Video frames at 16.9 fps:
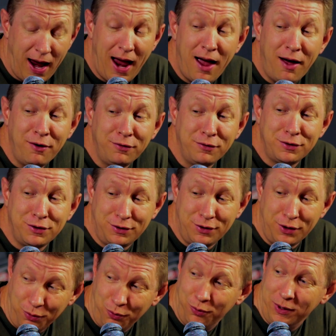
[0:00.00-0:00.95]
how
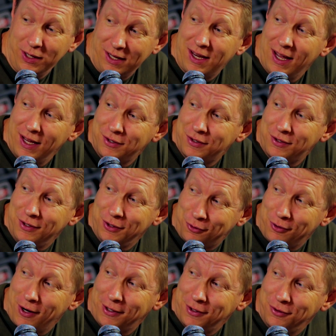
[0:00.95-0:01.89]
do we catch
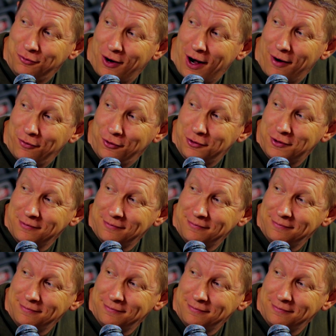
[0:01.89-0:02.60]
distracted drivers?